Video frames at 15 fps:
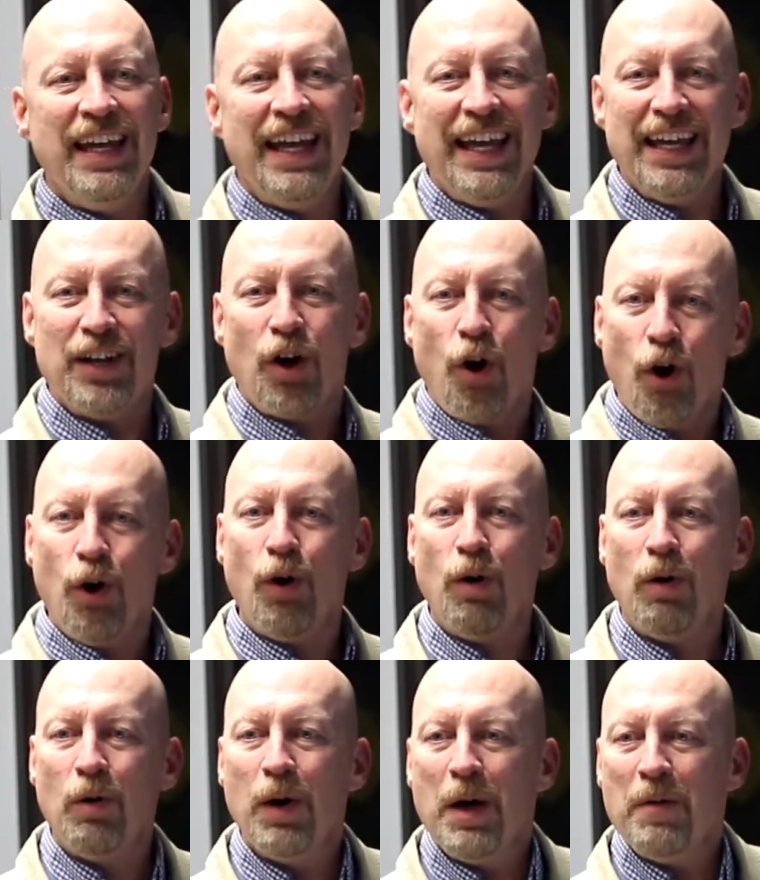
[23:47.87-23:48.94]
It
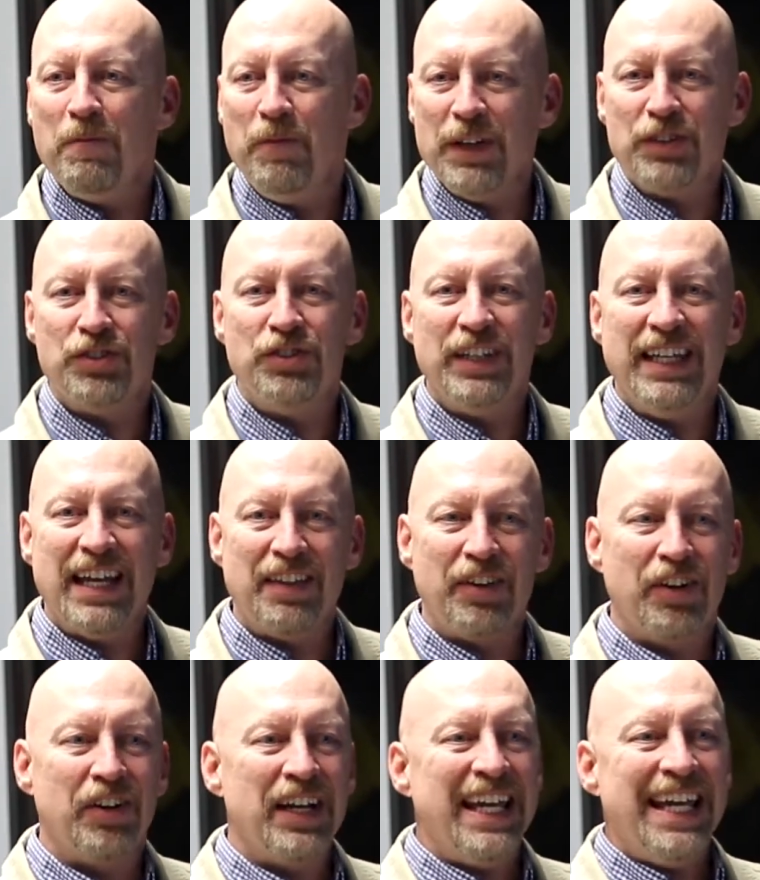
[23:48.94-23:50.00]
all fits
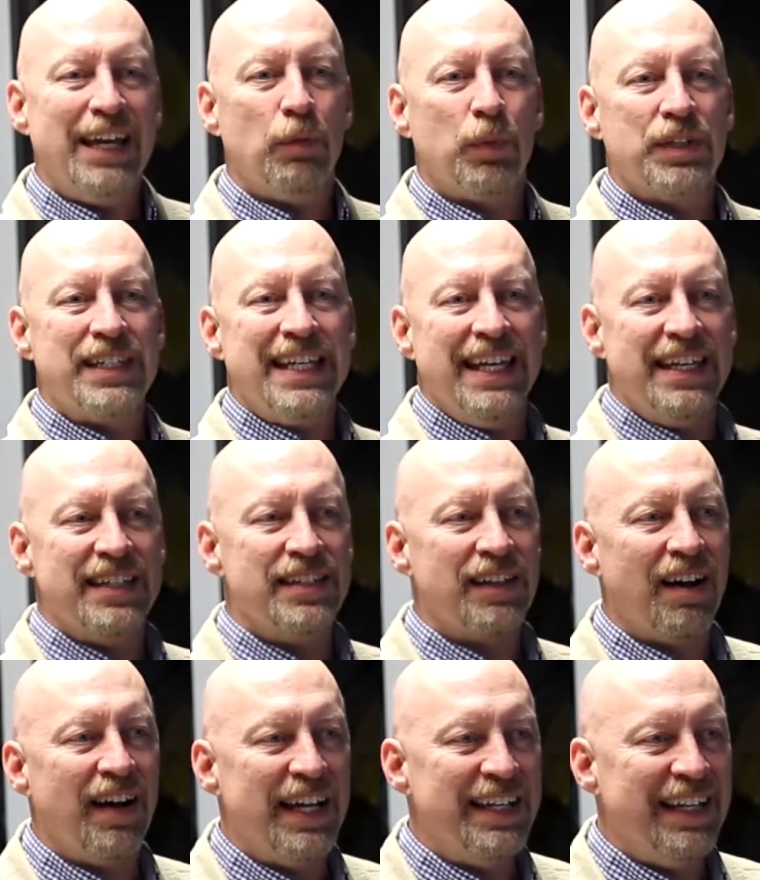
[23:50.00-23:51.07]
together. It was His
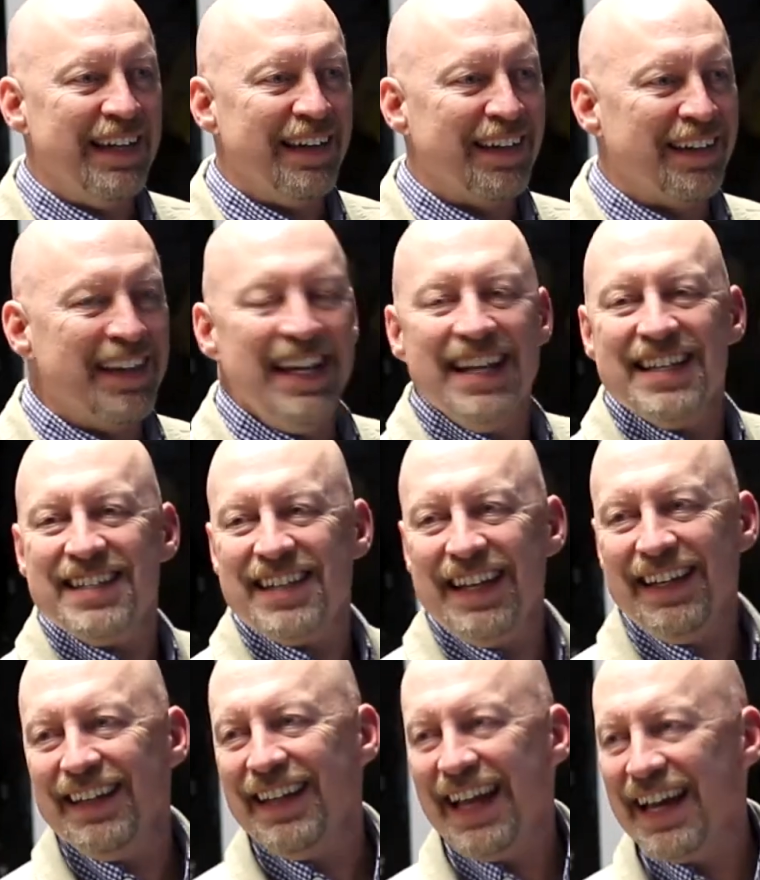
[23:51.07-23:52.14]
idea.
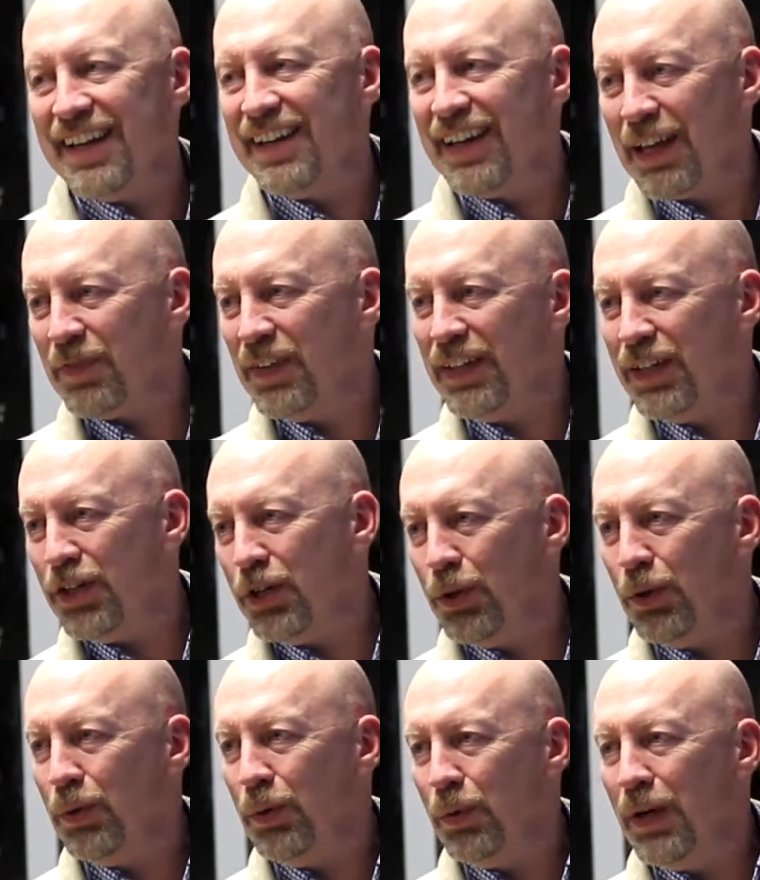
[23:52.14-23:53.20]
Satan had nothing to
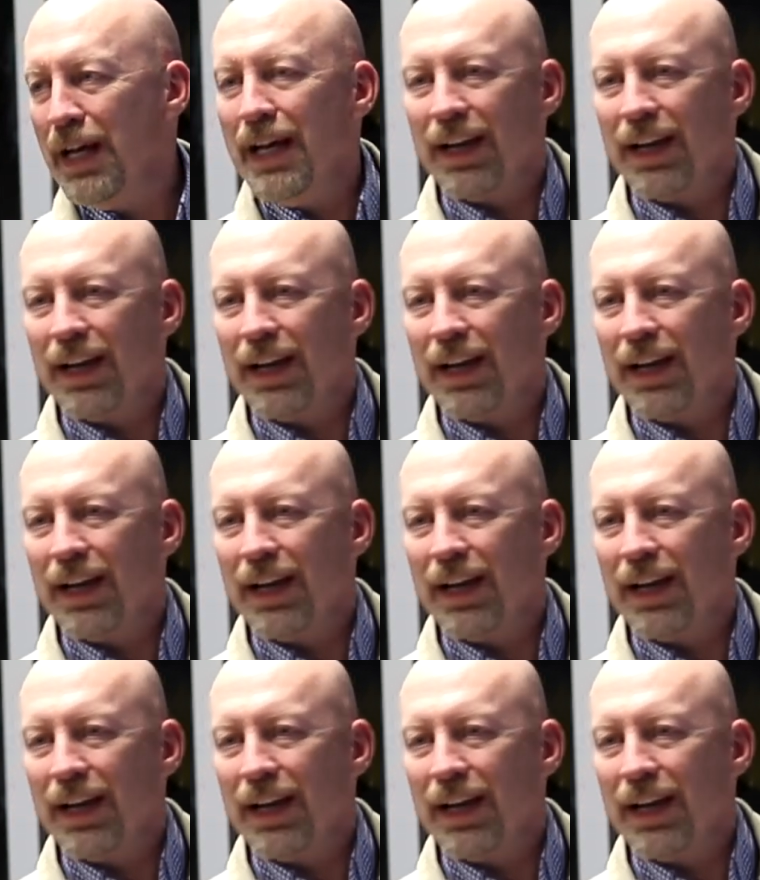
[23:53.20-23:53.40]
do.